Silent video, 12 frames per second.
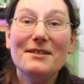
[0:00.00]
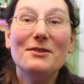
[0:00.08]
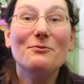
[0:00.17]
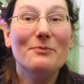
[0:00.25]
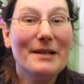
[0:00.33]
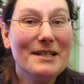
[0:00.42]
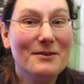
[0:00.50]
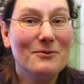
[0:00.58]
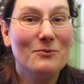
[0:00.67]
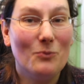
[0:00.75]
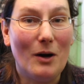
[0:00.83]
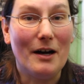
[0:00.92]
is the reason
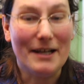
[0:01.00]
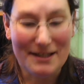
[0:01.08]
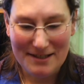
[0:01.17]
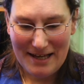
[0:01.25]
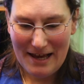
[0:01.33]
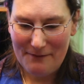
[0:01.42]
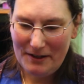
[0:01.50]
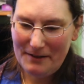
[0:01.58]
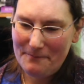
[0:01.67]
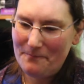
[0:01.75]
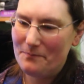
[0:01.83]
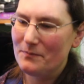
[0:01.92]
why it's heavy.
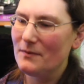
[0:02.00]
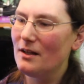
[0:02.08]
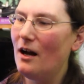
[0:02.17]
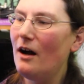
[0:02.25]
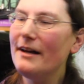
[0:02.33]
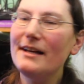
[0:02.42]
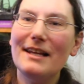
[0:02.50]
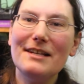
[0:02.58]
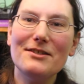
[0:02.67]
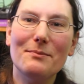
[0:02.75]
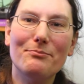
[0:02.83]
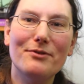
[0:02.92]

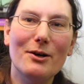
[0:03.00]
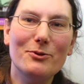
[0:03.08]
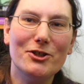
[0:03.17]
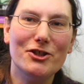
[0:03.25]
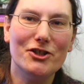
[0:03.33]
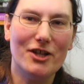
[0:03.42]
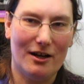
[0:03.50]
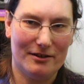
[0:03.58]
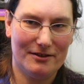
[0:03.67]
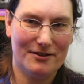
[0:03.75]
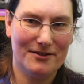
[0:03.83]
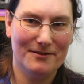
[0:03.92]
ILS approach
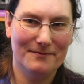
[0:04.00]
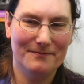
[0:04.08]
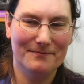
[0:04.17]
charts.